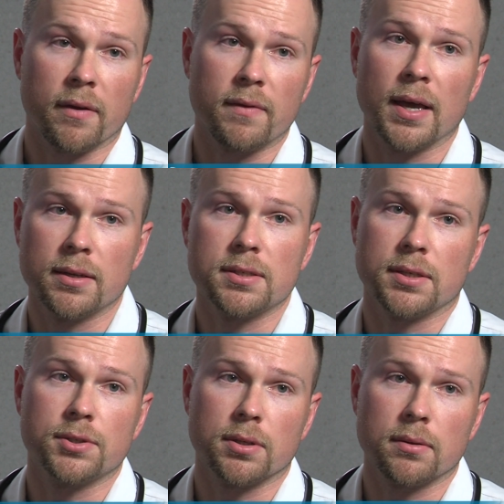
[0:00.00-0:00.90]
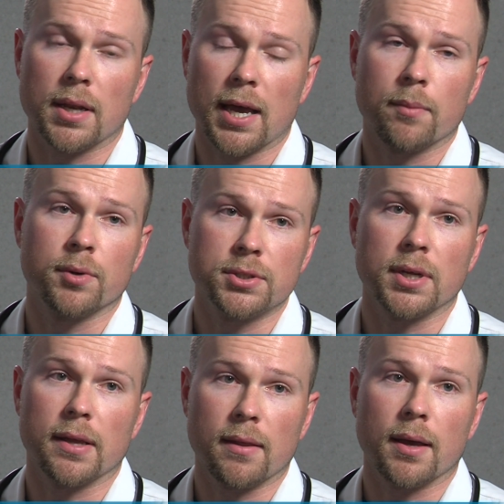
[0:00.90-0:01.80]
of that decision, and I
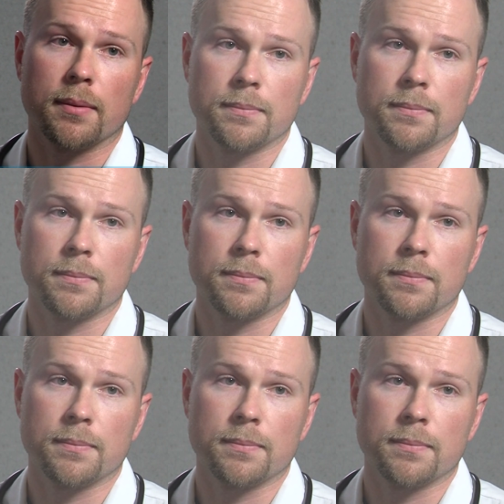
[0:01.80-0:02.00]
appreciate that.